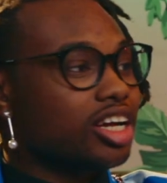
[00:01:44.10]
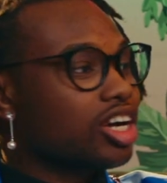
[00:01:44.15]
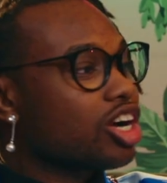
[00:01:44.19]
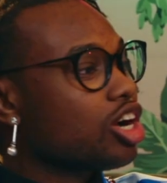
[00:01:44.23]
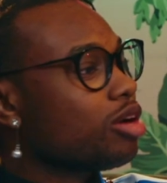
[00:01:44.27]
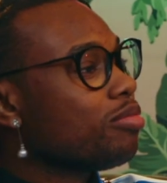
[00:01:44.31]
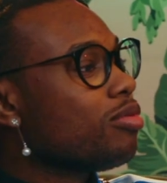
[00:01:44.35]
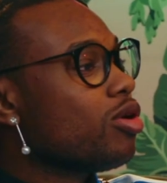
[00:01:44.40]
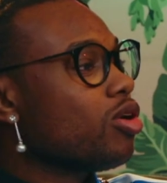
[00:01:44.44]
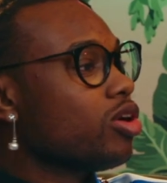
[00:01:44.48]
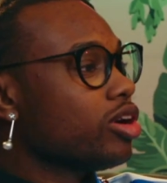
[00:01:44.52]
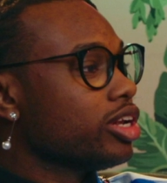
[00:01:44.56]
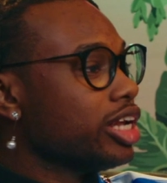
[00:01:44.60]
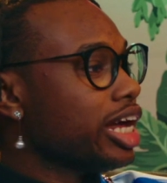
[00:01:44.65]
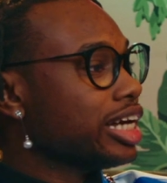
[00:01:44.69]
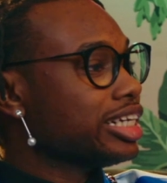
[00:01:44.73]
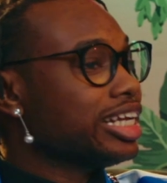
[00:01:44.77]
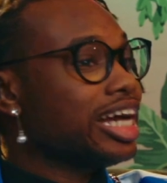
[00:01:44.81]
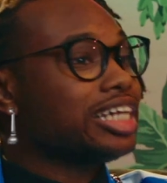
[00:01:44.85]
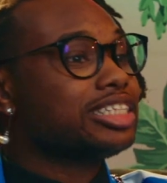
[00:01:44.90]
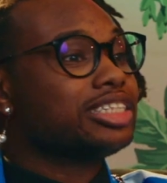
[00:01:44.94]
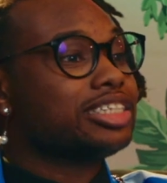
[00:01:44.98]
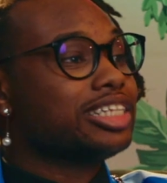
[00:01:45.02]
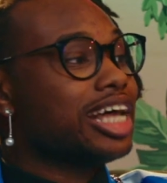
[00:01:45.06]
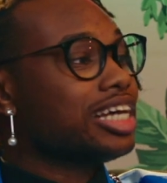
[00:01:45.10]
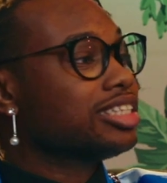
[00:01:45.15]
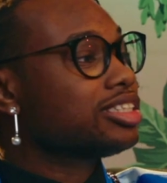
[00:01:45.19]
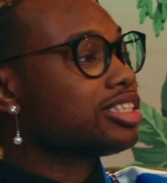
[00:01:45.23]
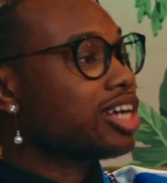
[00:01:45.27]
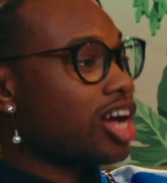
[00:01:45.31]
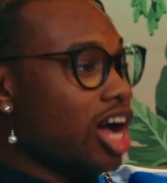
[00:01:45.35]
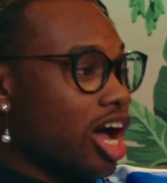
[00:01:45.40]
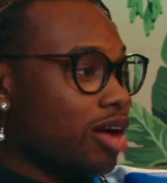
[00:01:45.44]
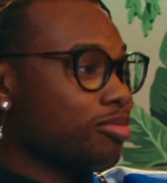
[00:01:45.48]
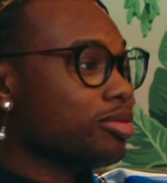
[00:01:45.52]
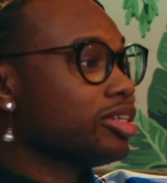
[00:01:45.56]
come on, like
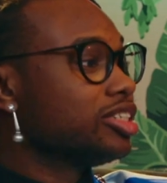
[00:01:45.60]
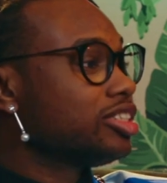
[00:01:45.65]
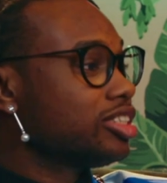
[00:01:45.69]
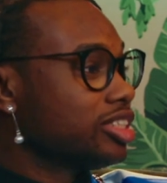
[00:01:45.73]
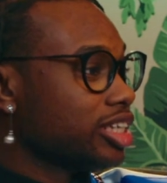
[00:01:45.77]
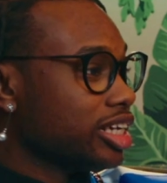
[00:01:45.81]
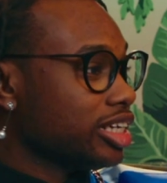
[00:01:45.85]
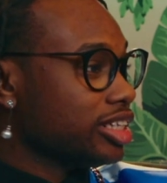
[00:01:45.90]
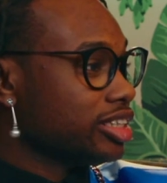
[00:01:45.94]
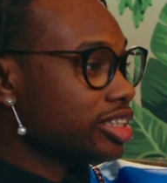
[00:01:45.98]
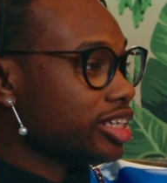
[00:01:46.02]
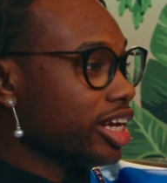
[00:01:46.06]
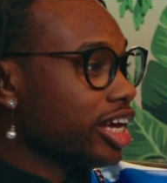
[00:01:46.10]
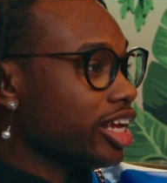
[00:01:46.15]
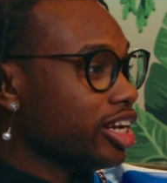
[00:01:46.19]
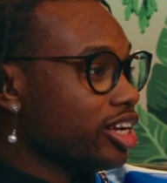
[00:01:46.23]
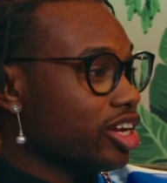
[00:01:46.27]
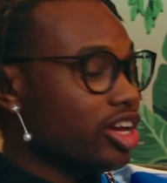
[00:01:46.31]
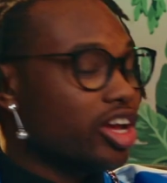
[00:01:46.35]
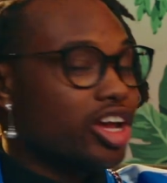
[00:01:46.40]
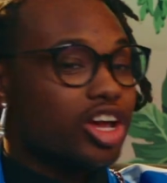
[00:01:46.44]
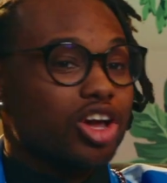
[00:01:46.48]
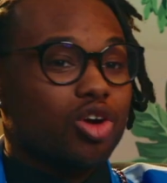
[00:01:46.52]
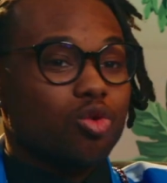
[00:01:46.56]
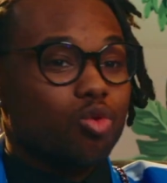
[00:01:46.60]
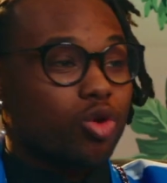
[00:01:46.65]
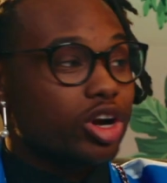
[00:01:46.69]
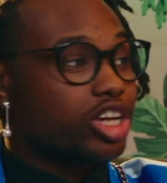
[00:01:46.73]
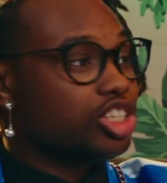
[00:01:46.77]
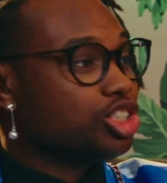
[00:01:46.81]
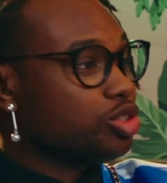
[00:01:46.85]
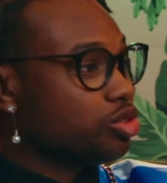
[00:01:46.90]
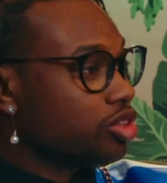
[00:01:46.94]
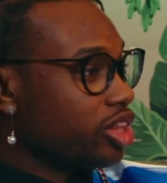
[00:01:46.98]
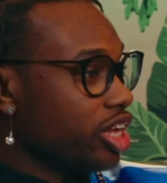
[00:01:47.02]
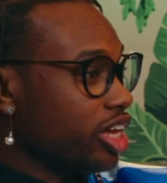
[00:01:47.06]
that's common sense. And what
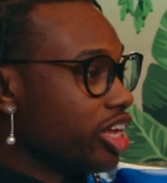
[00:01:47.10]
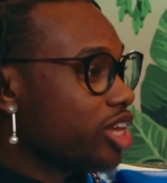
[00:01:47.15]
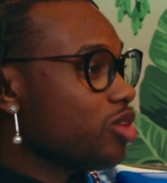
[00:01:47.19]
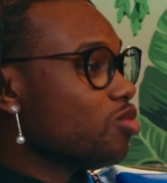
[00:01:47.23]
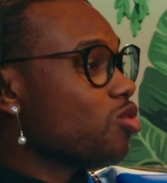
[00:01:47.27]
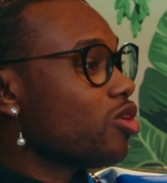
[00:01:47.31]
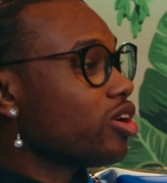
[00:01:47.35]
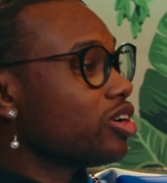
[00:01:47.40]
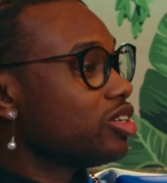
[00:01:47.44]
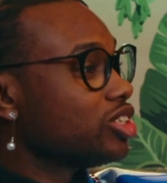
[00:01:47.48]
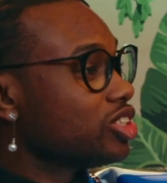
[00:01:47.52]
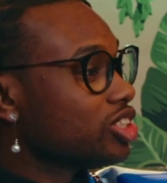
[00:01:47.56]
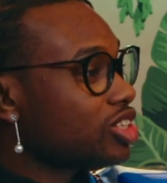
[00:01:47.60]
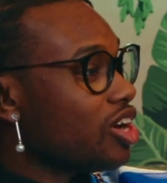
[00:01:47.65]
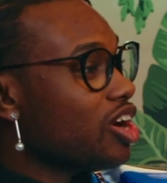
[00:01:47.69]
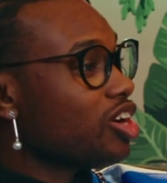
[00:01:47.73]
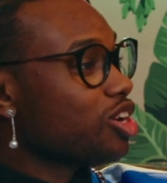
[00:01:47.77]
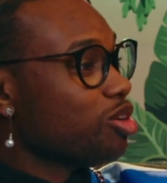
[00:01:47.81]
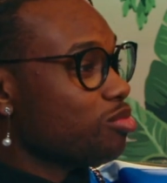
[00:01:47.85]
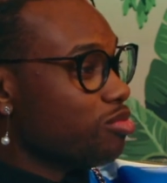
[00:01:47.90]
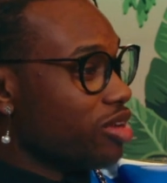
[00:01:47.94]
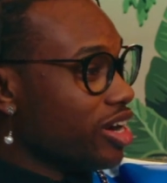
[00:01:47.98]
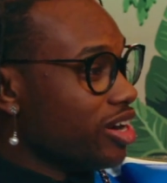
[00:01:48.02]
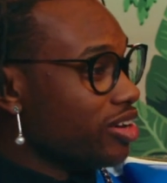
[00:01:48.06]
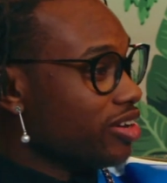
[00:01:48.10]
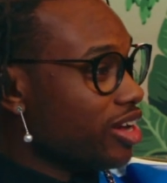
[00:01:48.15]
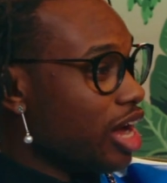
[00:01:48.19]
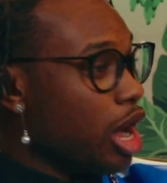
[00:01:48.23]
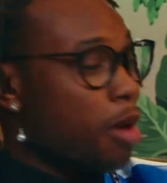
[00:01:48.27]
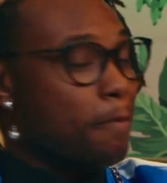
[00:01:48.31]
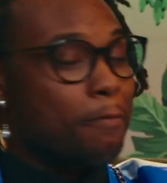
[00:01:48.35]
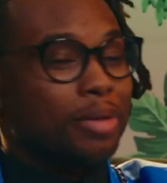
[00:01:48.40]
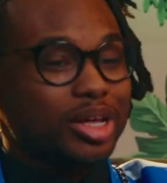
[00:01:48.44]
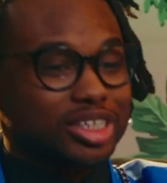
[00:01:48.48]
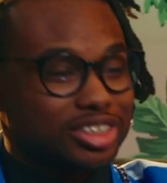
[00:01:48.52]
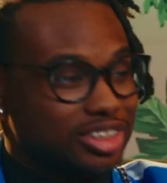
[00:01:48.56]
did you think he wanted to talk about?
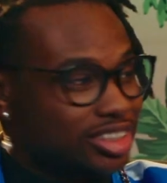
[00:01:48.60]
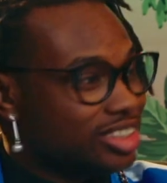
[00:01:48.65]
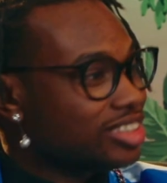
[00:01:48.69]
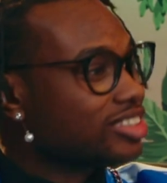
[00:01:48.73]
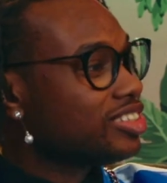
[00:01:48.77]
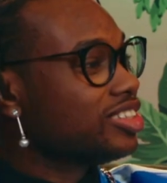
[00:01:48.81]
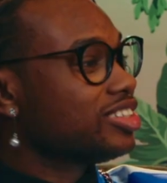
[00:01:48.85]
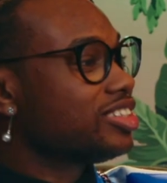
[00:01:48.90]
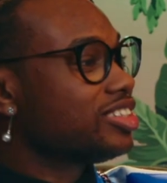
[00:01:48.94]
A business